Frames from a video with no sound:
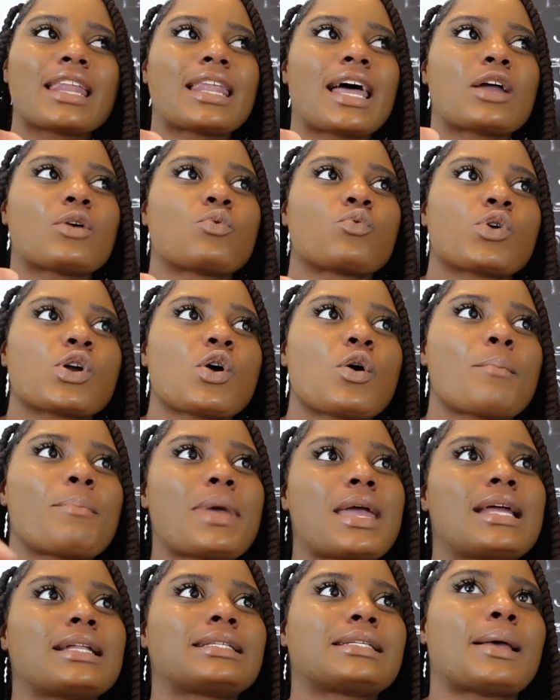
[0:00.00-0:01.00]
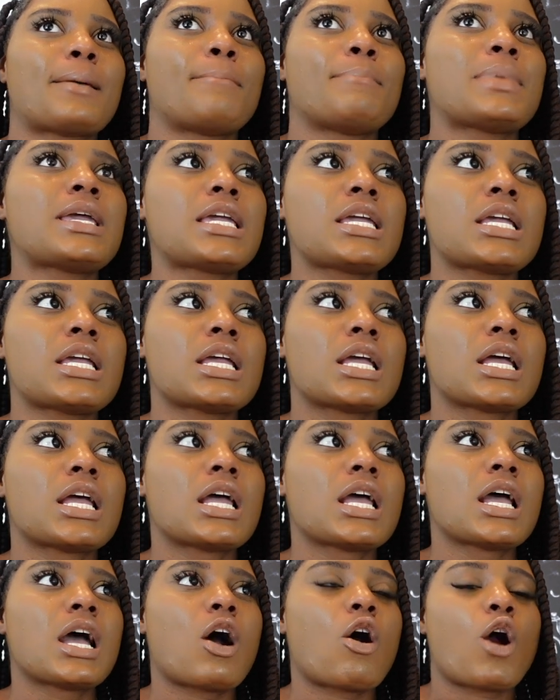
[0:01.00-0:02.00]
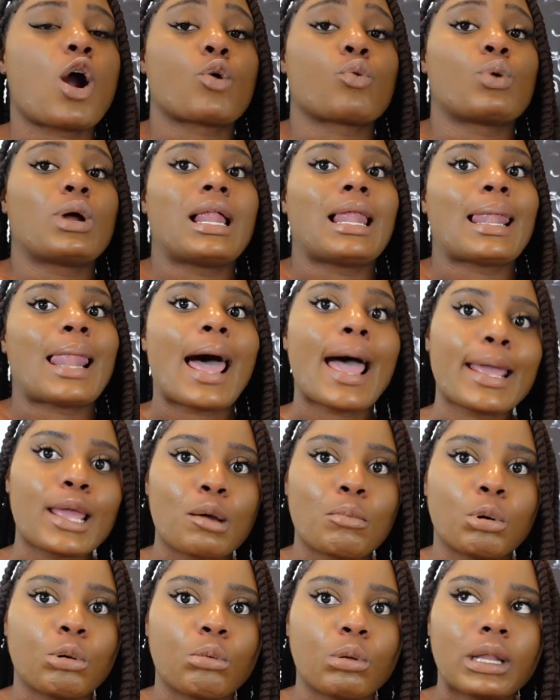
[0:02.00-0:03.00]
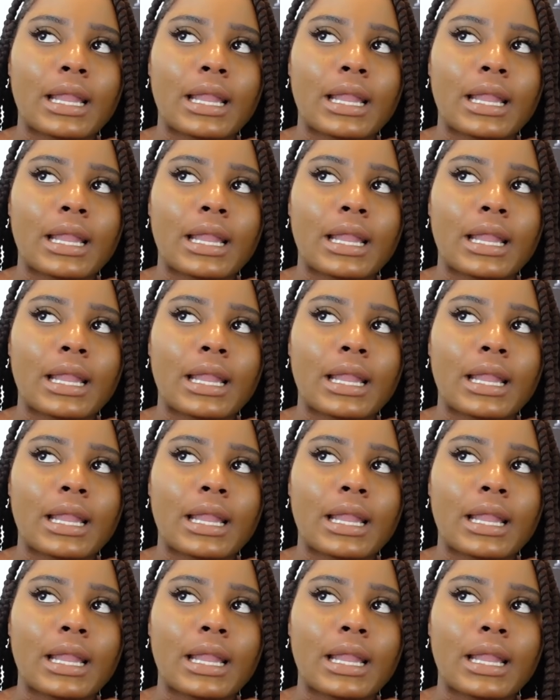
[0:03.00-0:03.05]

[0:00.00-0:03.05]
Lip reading: Like, real men to me are reliable.